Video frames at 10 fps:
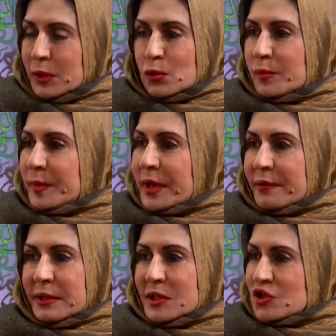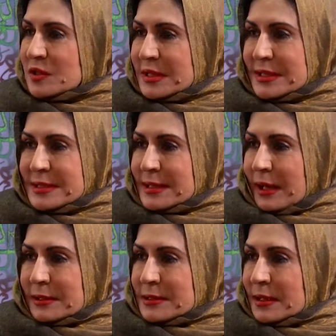it could be a religious
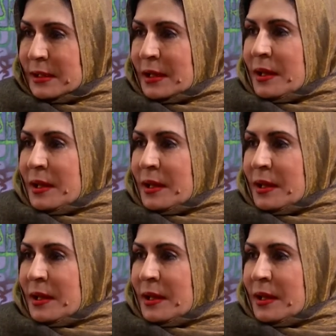instructor,